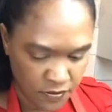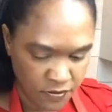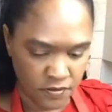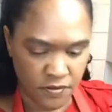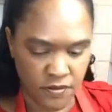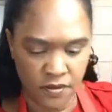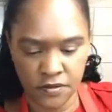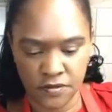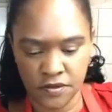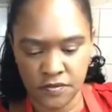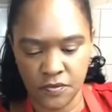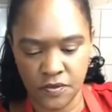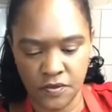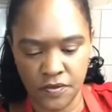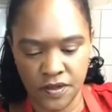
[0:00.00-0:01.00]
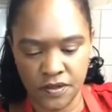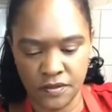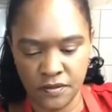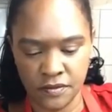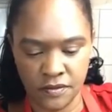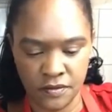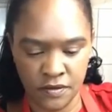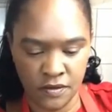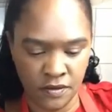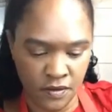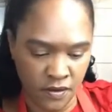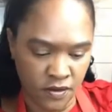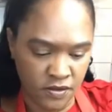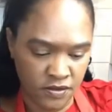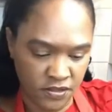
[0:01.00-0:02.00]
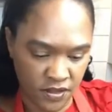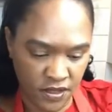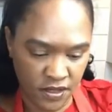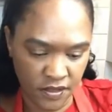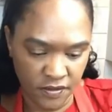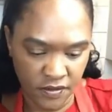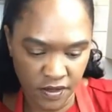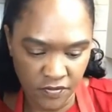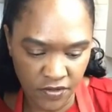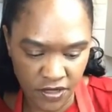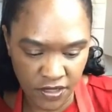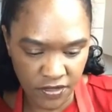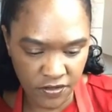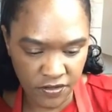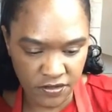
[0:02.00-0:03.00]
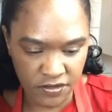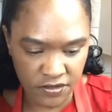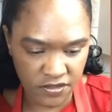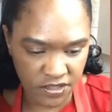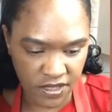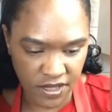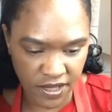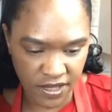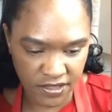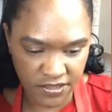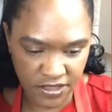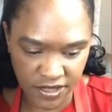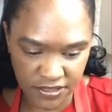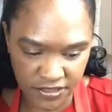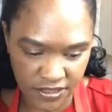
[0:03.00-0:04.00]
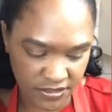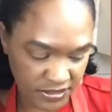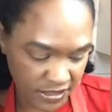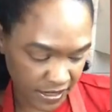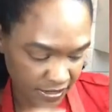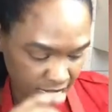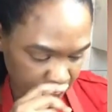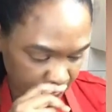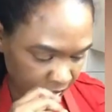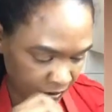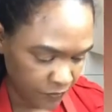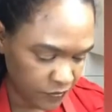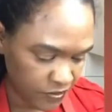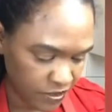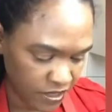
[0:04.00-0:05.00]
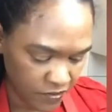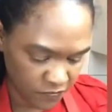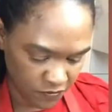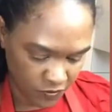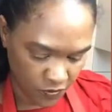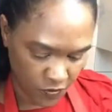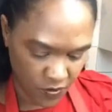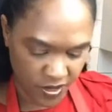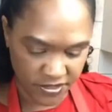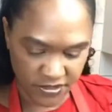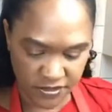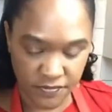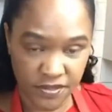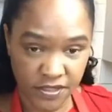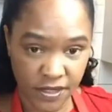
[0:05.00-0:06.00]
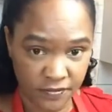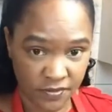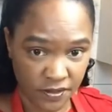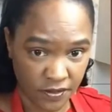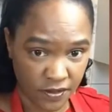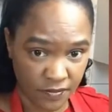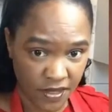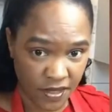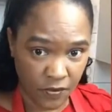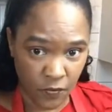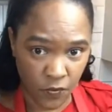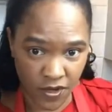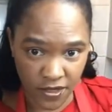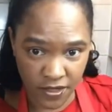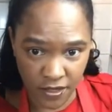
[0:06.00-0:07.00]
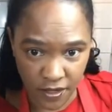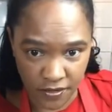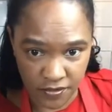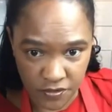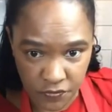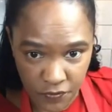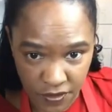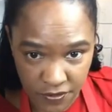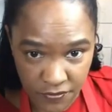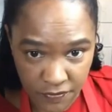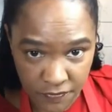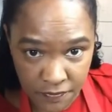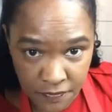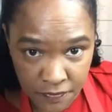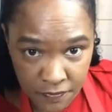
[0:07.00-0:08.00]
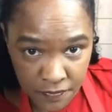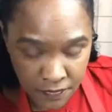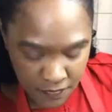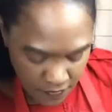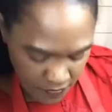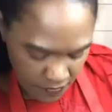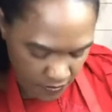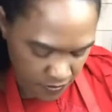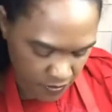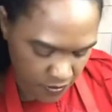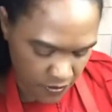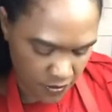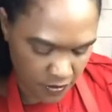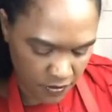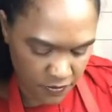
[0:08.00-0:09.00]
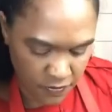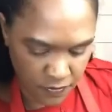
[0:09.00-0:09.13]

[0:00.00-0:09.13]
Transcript: Another small one. So they're really good because they're airtight containers and they will keep for quite some time. So I'm going to make one last one here.